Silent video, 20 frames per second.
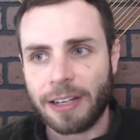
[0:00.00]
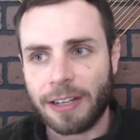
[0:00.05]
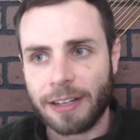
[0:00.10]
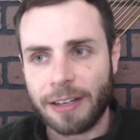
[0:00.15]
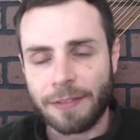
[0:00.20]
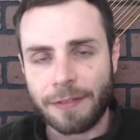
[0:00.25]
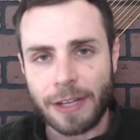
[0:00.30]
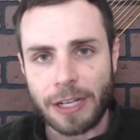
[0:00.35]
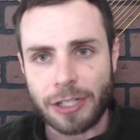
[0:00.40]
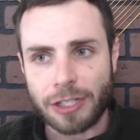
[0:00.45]

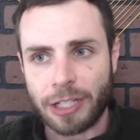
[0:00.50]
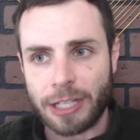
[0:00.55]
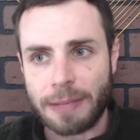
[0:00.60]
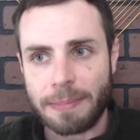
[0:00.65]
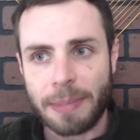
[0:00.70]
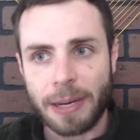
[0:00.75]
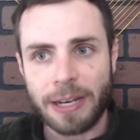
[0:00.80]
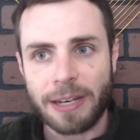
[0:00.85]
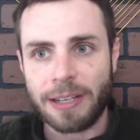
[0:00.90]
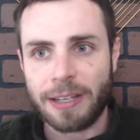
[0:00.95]
eventually,
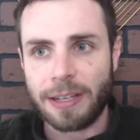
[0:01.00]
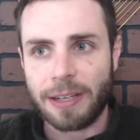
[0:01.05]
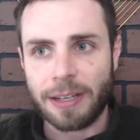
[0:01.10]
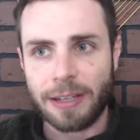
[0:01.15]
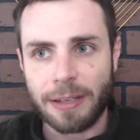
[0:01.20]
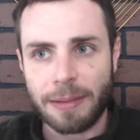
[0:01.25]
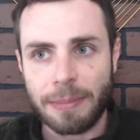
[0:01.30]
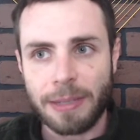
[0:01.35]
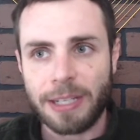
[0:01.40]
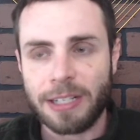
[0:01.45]
but
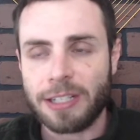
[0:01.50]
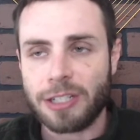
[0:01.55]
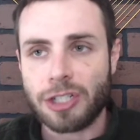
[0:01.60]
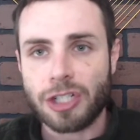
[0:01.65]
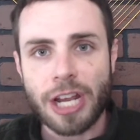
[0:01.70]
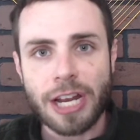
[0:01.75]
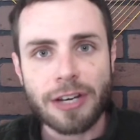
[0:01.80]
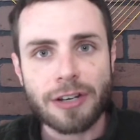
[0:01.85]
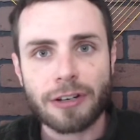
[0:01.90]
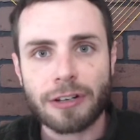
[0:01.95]

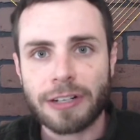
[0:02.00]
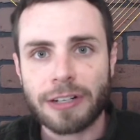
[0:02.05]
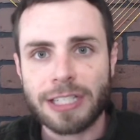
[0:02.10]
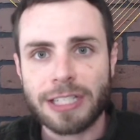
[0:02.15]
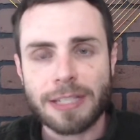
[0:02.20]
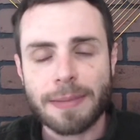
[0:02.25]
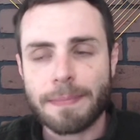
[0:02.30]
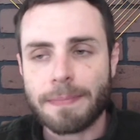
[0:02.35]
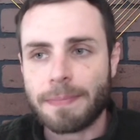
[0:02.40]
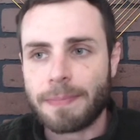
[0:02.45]
gender is
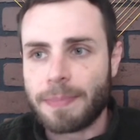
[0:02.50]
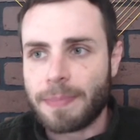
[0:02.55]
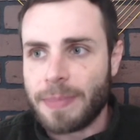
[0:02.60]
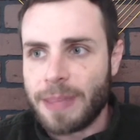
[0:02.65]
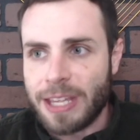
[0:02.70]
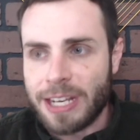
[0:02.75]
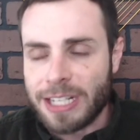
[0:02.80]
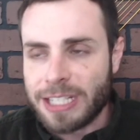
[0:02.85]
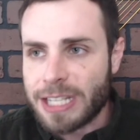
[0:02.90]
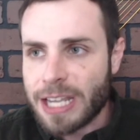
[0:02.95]

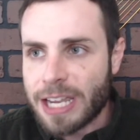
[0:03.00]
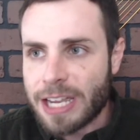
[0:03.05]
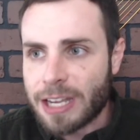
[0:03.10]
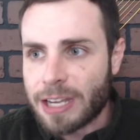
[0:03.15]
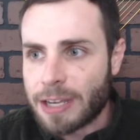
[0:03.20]
a